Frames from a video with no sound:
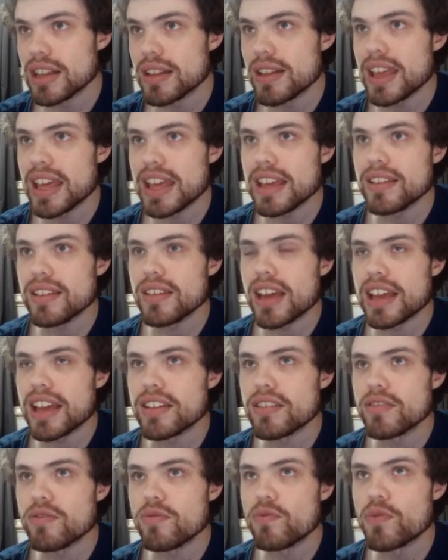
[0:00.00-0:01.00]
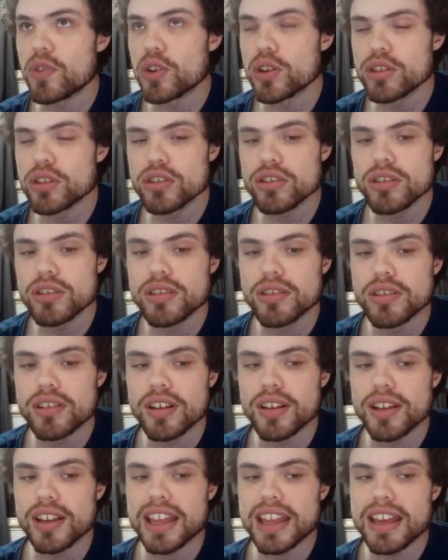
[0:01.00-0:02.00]
a further
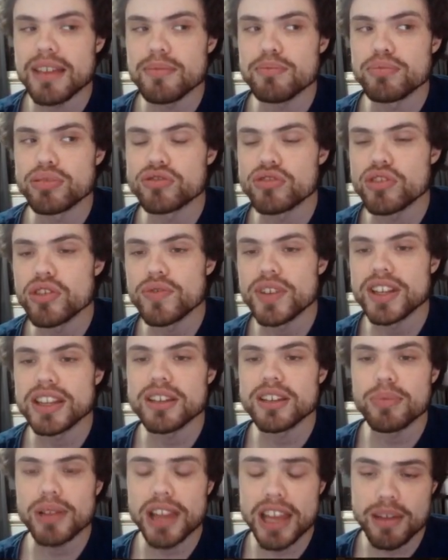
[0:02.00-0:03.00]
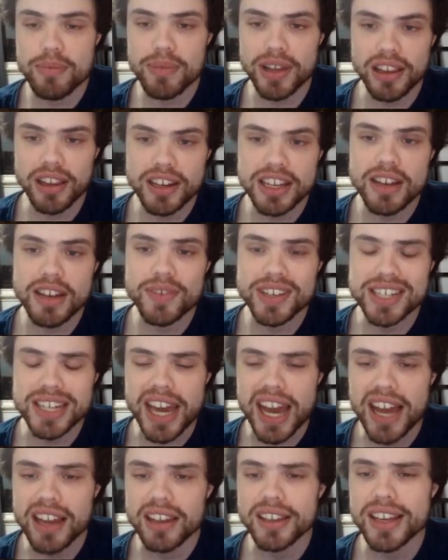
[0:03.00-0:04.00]
improving the playability of
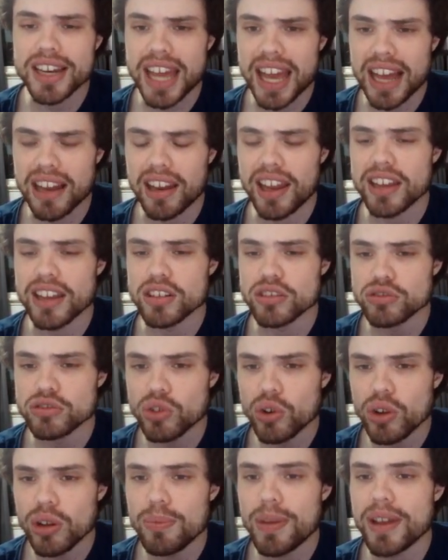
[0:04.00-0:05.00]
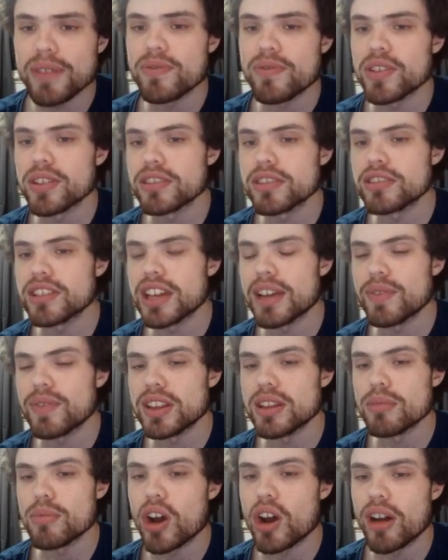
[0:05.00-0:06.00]
Italian ally control by further
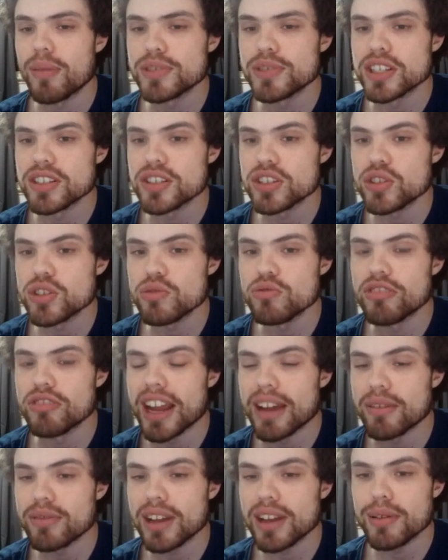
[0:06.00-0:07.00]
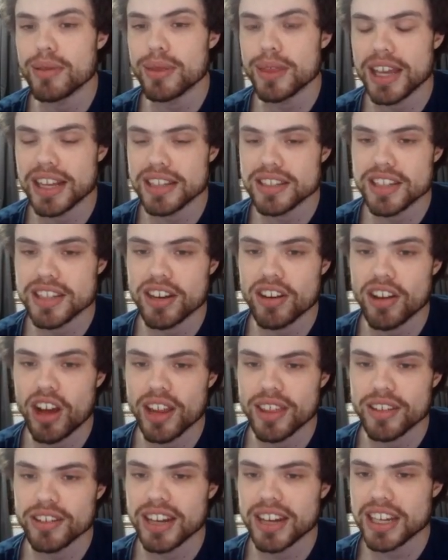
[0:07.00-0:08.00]
giving them options to round out things that
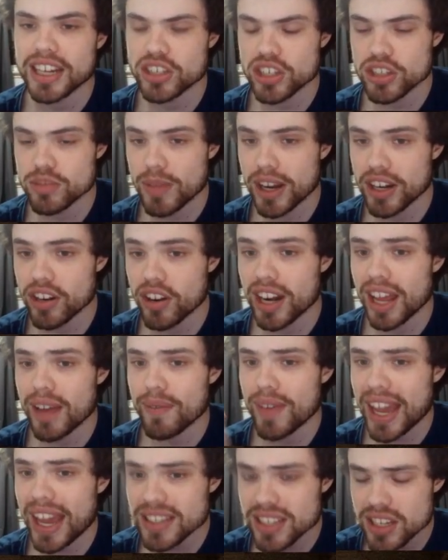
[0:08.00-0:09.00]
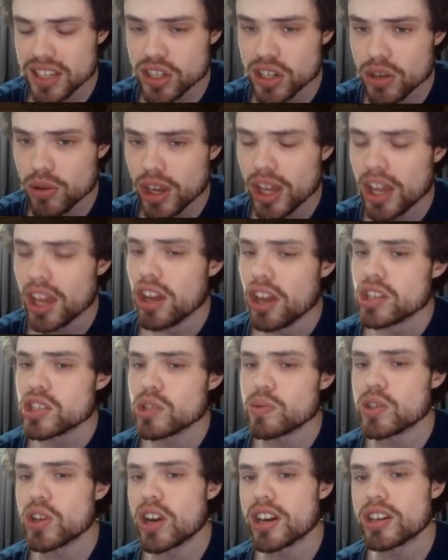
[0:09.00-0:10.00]
other nations might not have access to. So
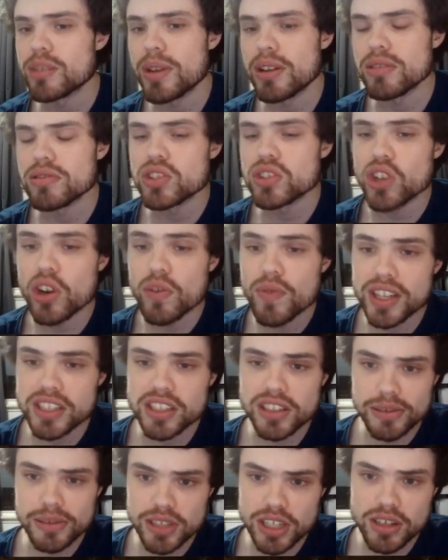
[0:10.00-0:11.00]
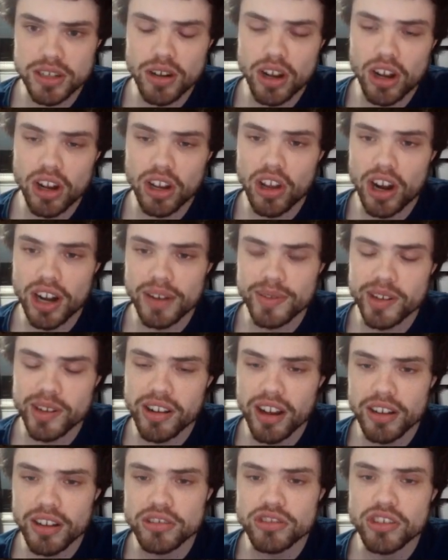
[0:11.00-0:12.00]
we talked about Soviets losing a lot of their
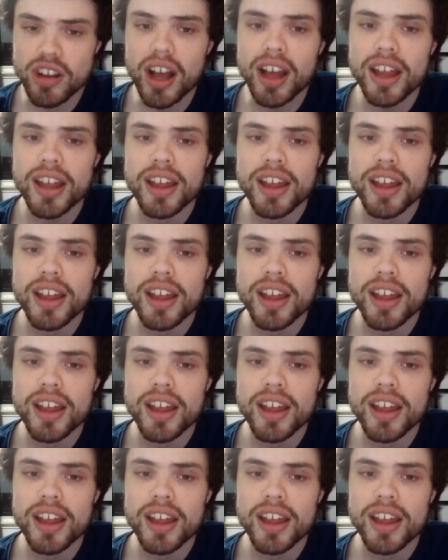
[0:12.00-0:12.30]
card draw.